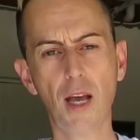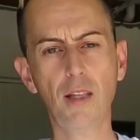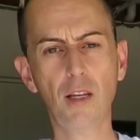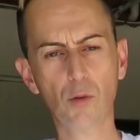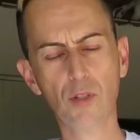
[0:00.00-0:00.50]

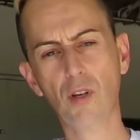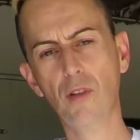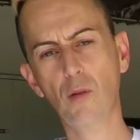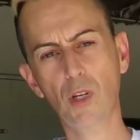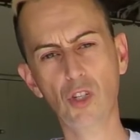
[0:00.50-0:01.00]
and then also
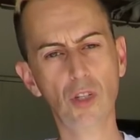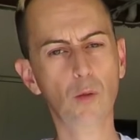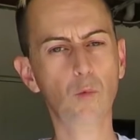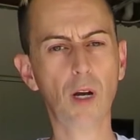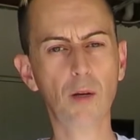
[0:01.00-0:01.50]
the
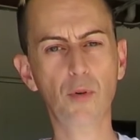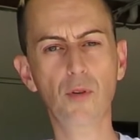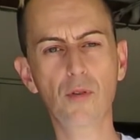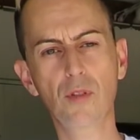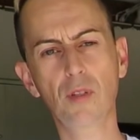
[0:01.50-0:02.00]
windshield
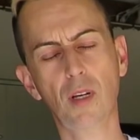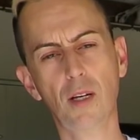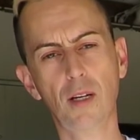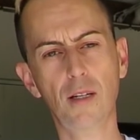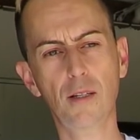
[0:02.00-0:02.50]
wipers,
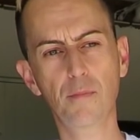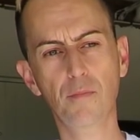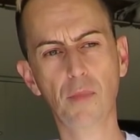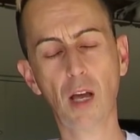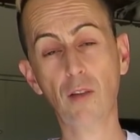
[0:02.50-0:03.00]

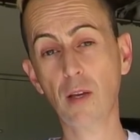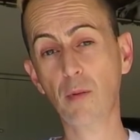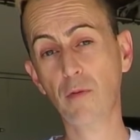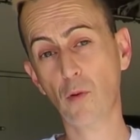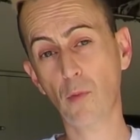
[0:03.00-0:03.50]
how they're
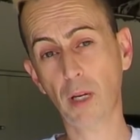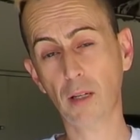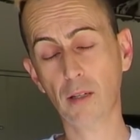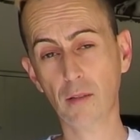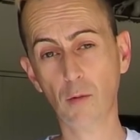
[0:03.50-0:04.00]

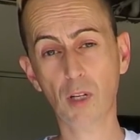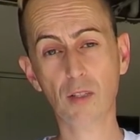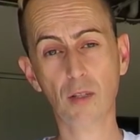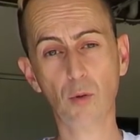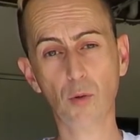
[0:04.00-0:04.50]
performing, the
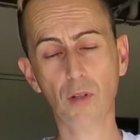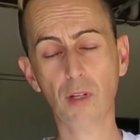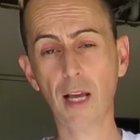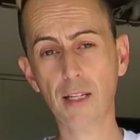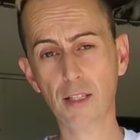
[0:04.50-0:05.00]
ones I bought
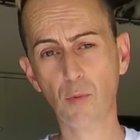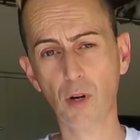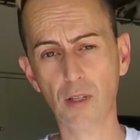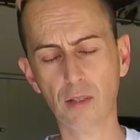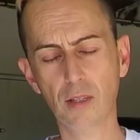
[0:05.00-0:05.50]
on
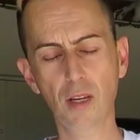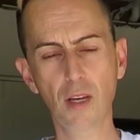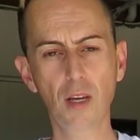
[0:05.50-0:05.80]
AliExpress.